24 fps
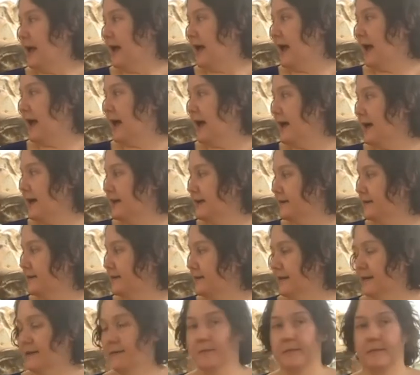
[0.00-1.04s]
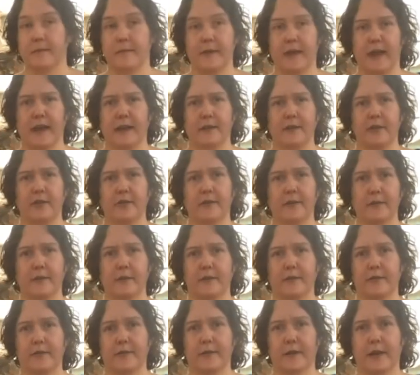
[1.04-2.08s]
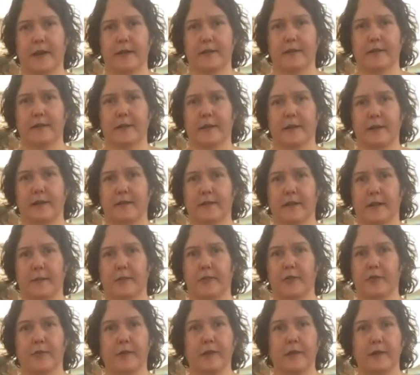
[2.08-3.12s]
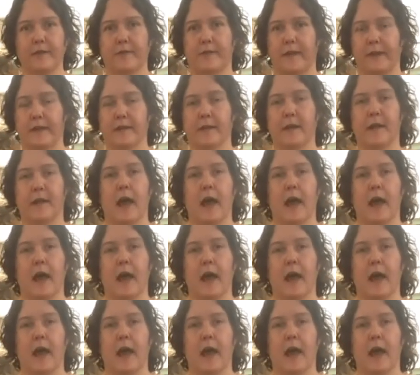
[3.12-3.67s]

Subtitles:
And yeah, you can look those kind of studies up. They're really fun.